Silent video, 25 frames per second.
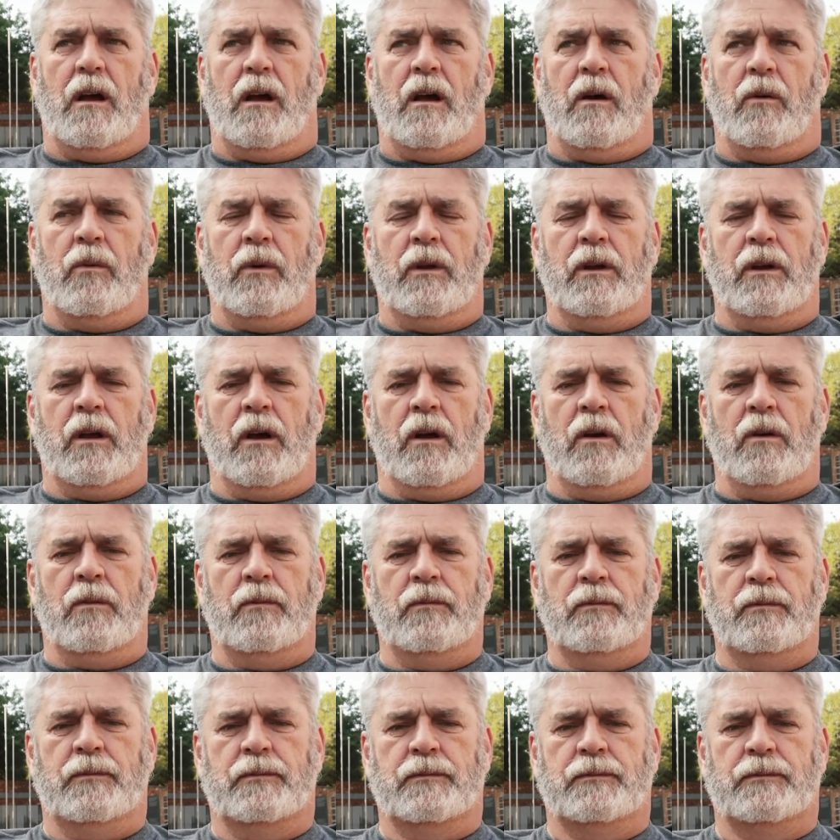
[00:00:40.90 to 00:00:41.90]
I went
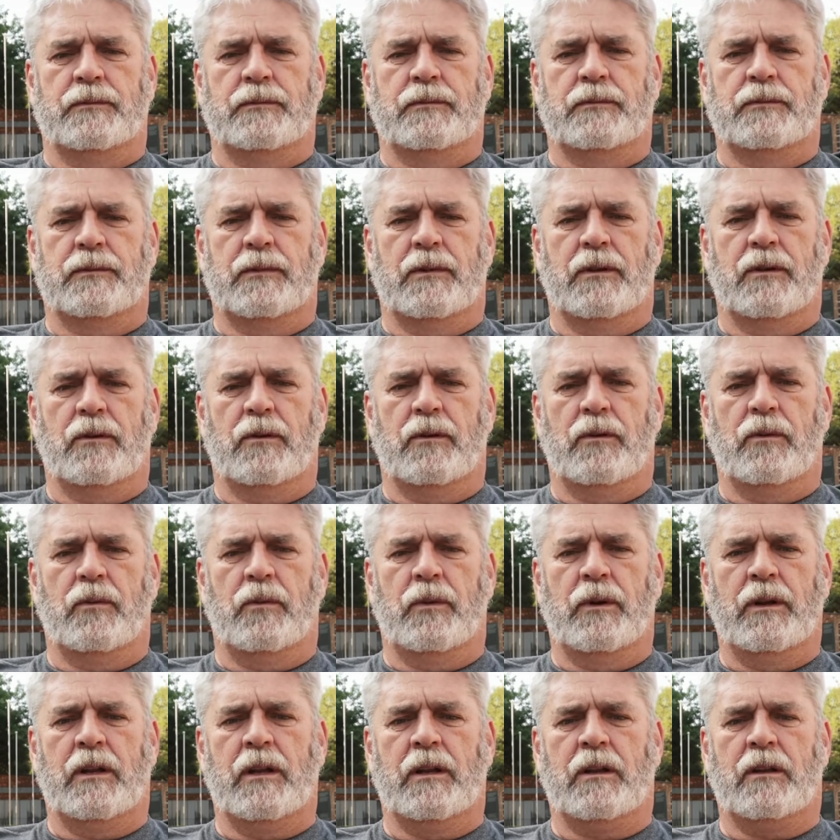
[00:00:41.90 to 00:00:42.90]
home.
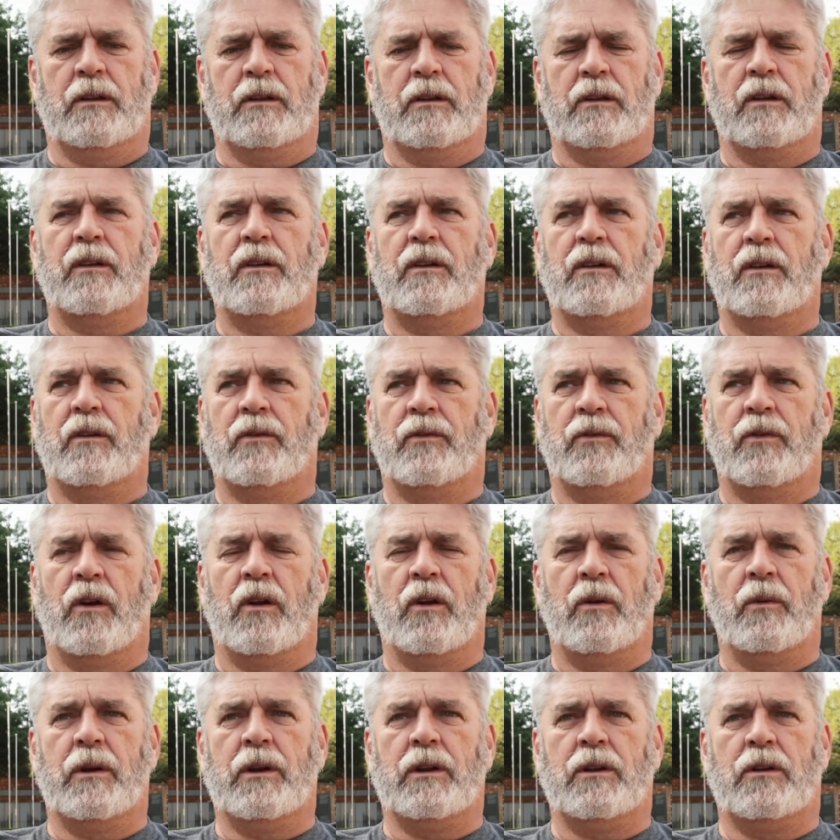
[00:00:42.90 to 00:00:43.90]
We did a
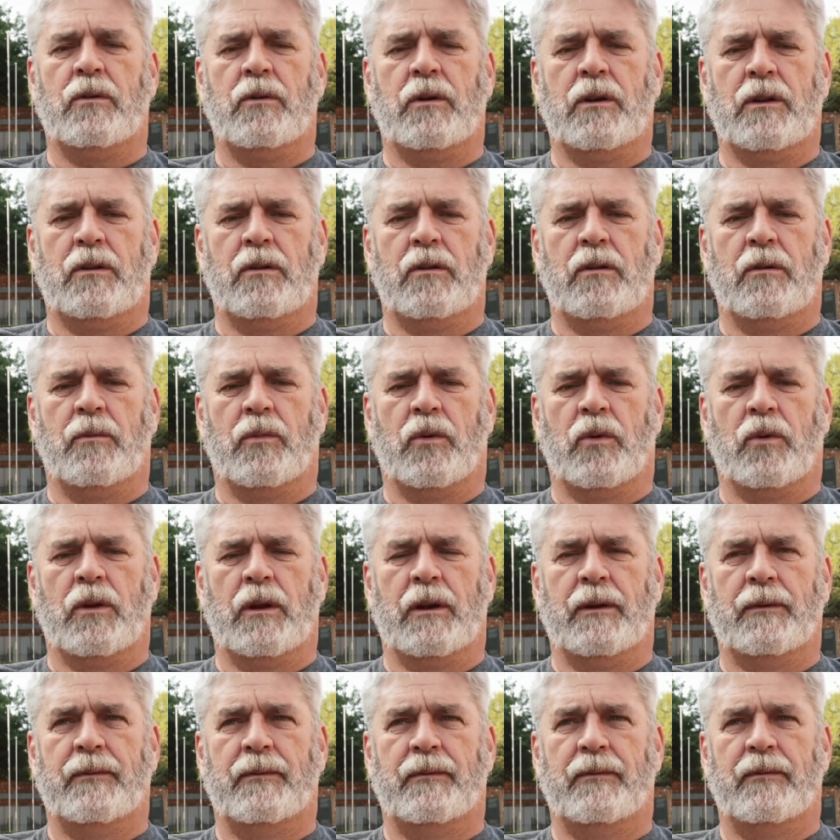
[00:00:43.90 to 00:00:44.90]
following tour to the
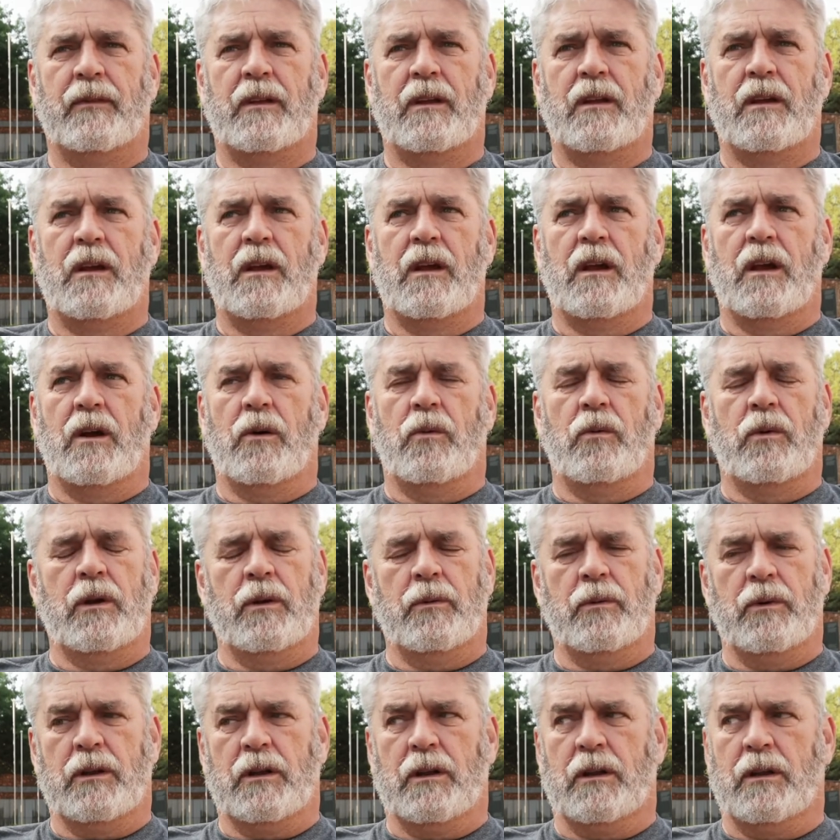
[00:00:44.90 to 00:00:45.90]
border
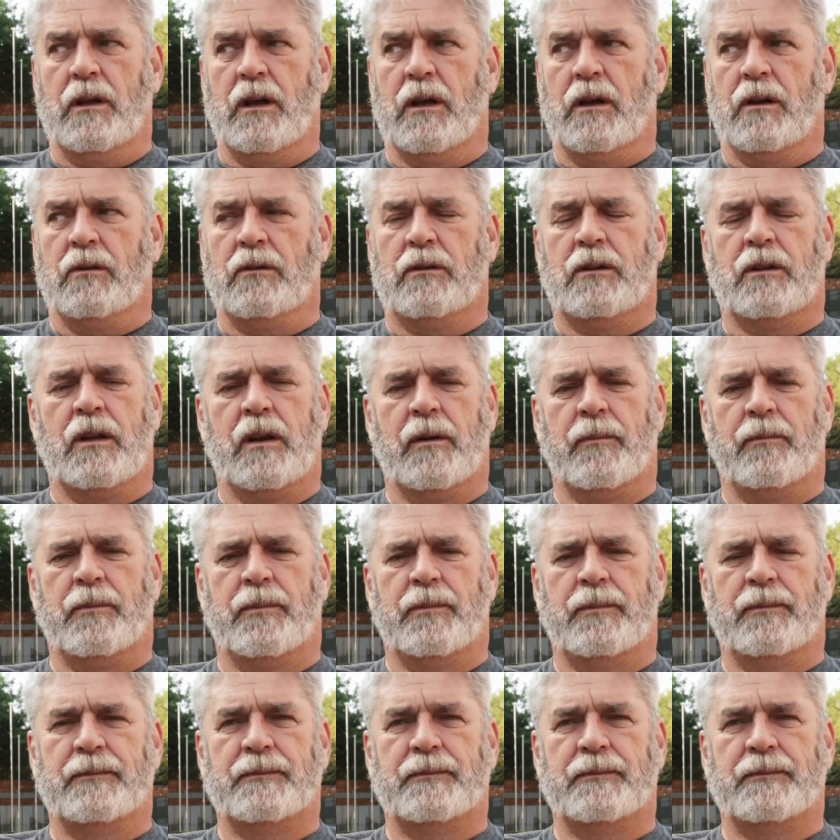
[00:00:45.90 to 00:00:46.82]
where we did our trip.